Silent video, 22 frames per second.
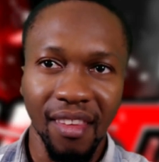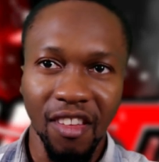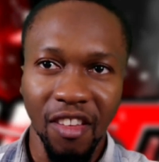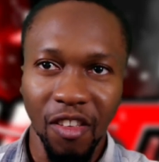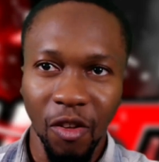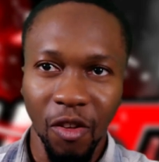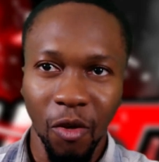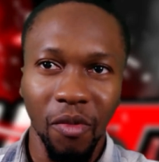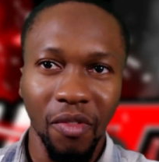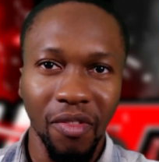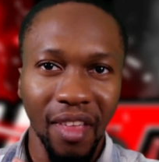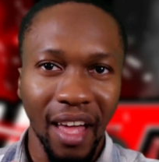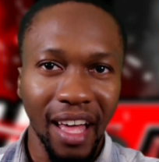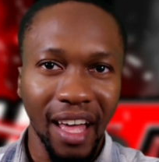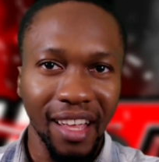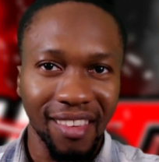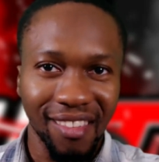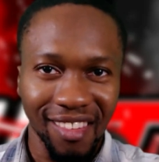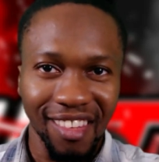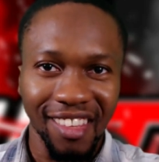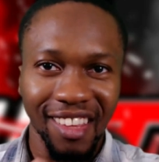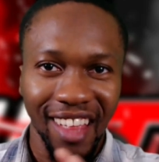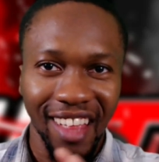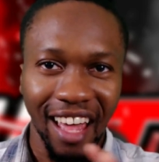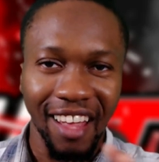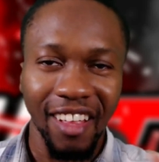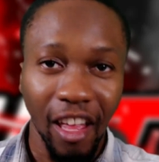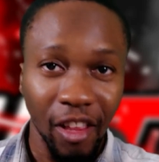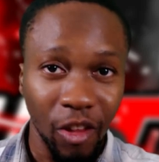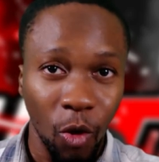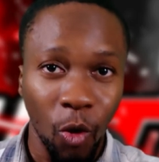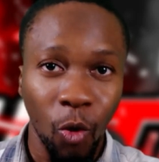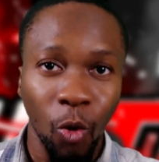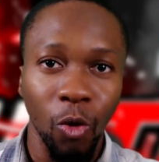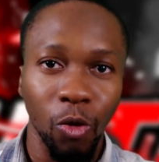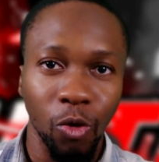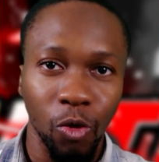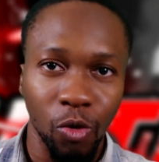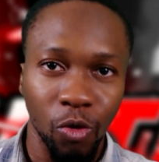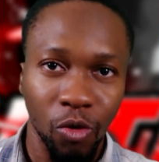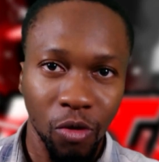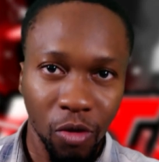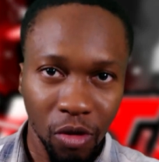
you know, that whole